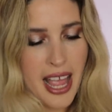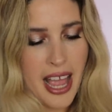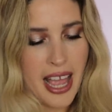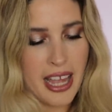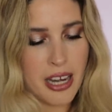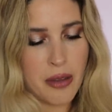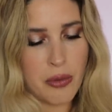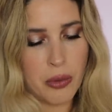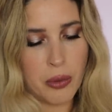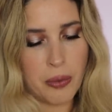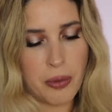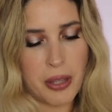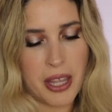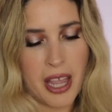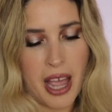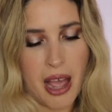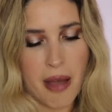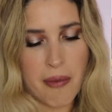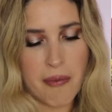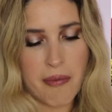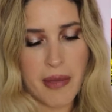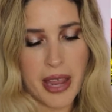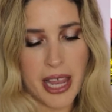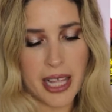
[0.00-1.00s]
and it will be
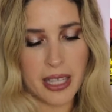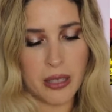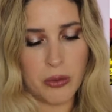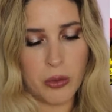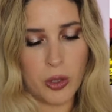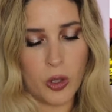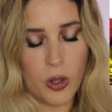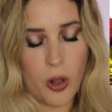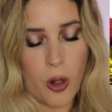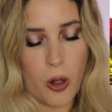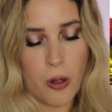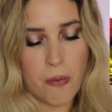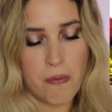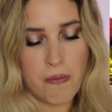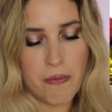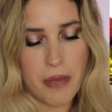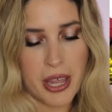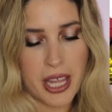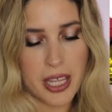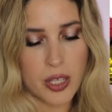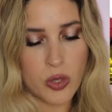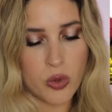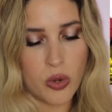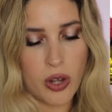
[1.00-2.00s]
available on
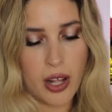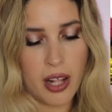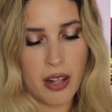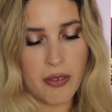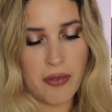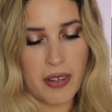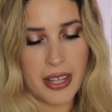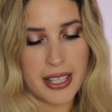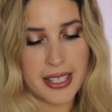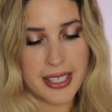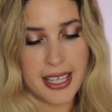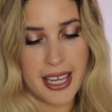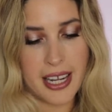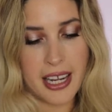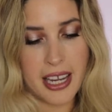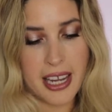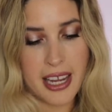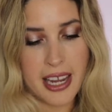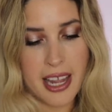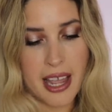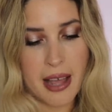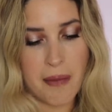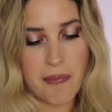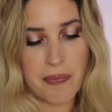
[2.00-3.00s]
May 12th at 10
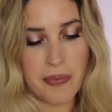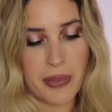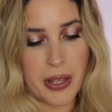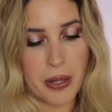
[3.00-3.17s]
a.m.